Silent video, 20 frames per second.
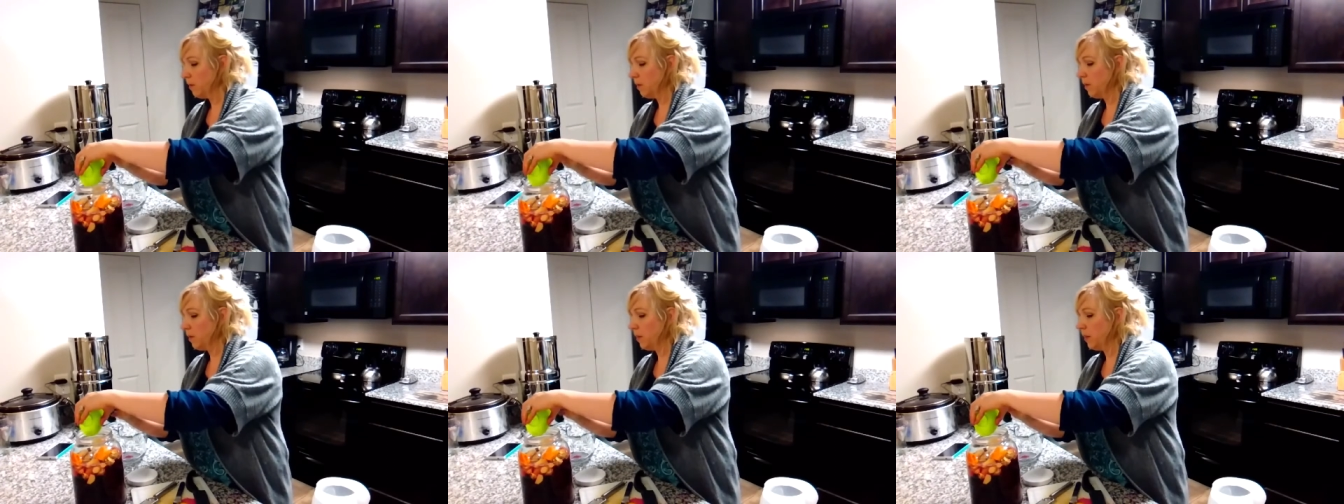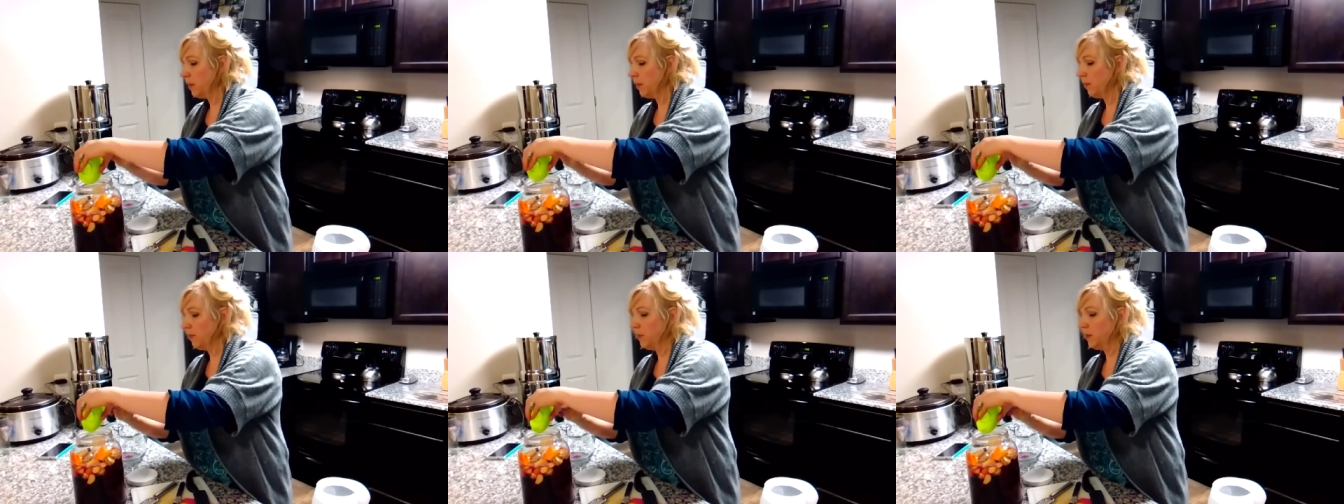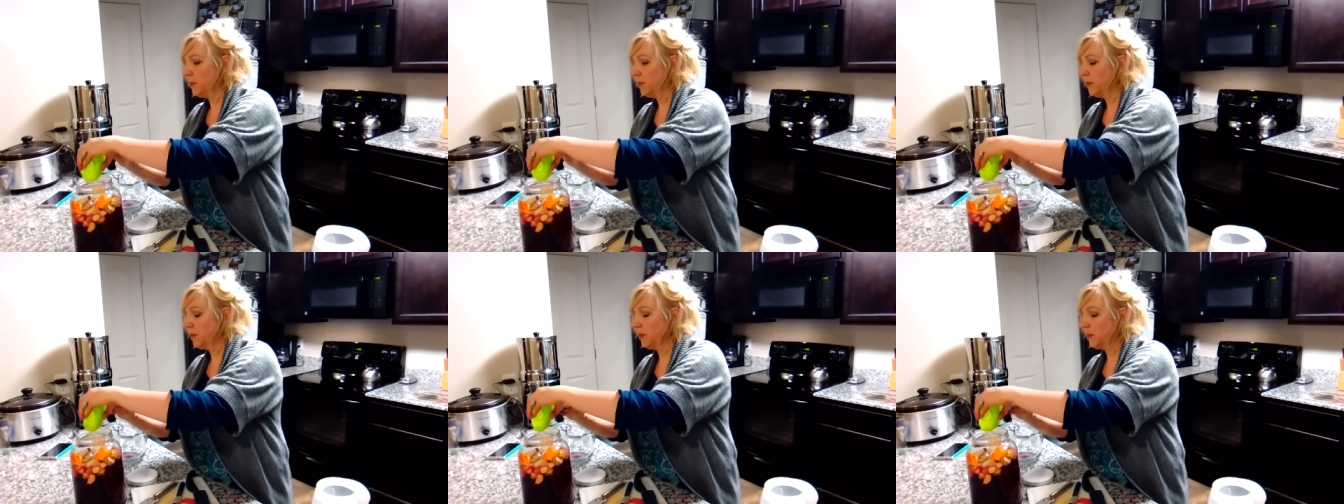I have
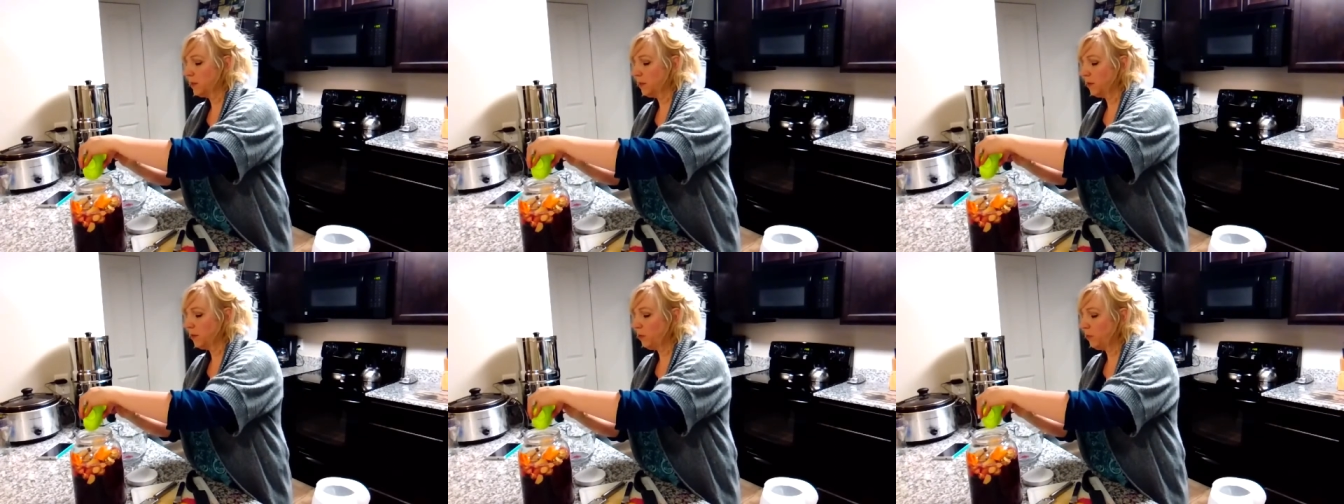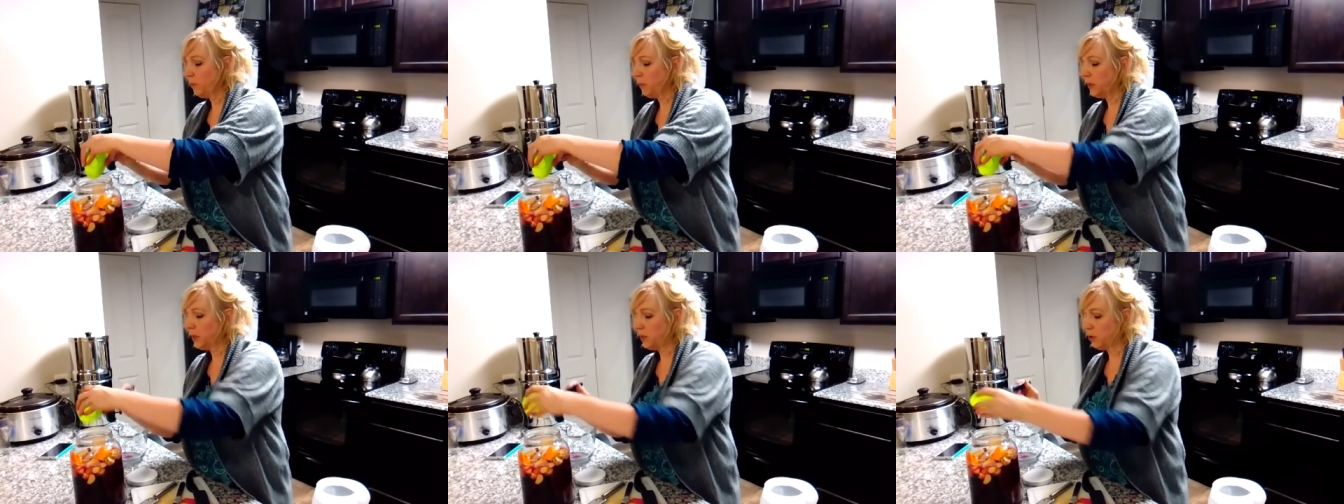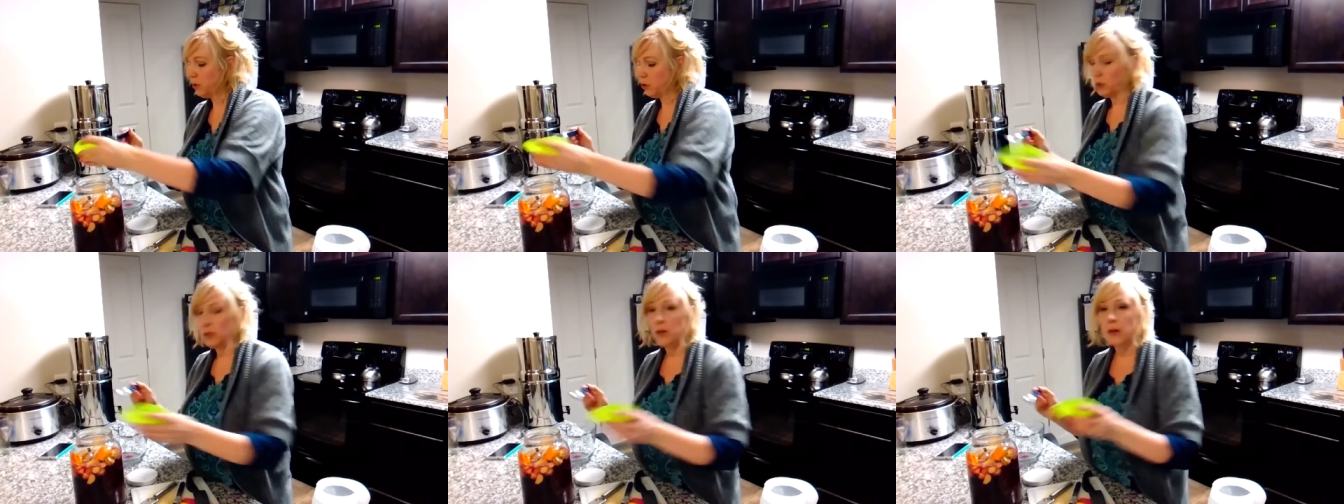this nice little
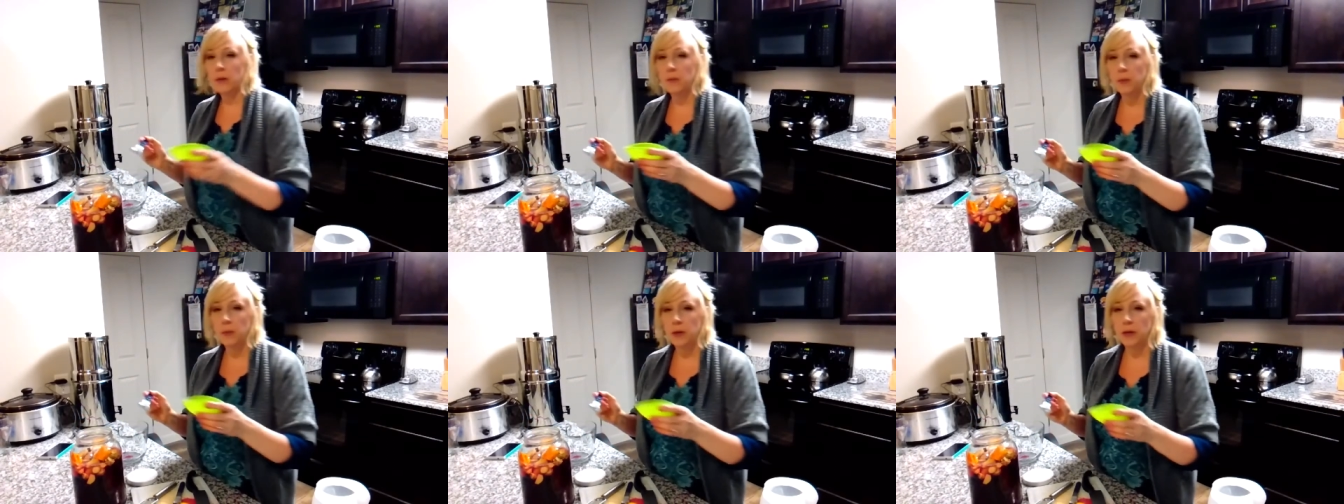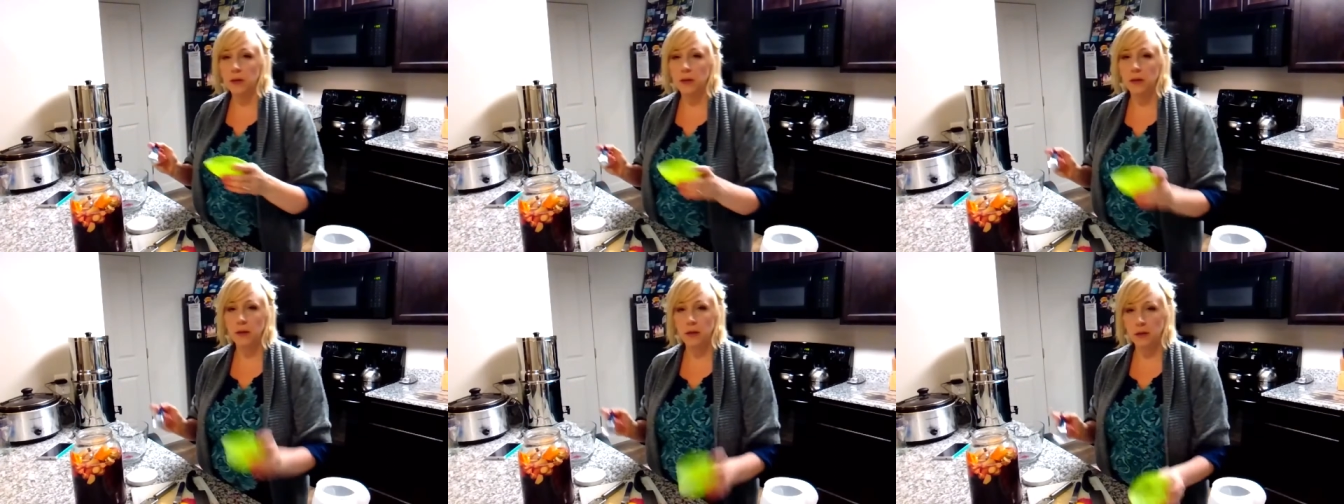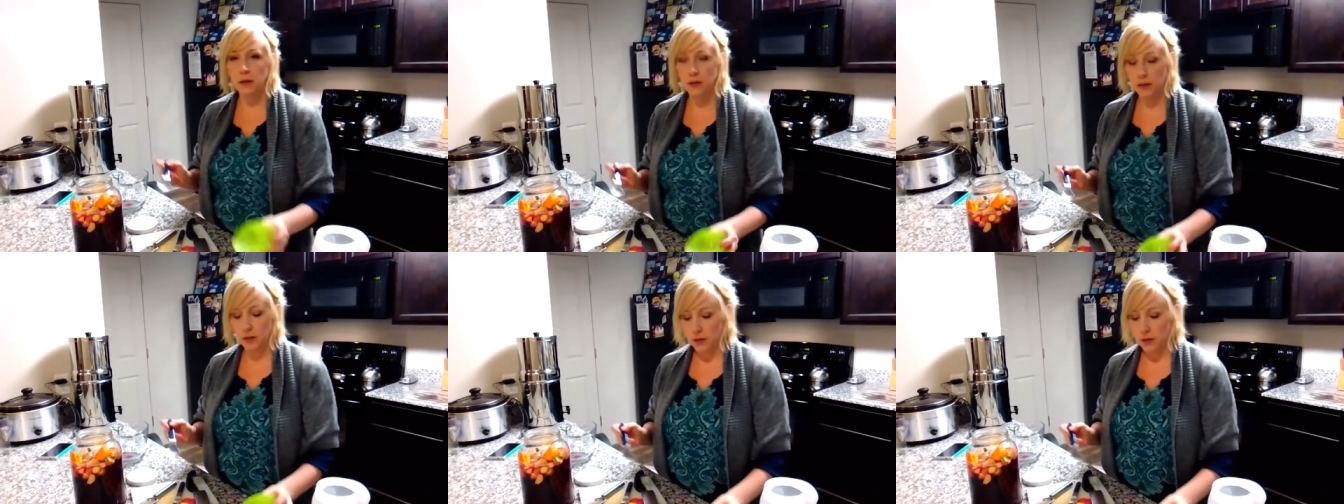pinch cup here.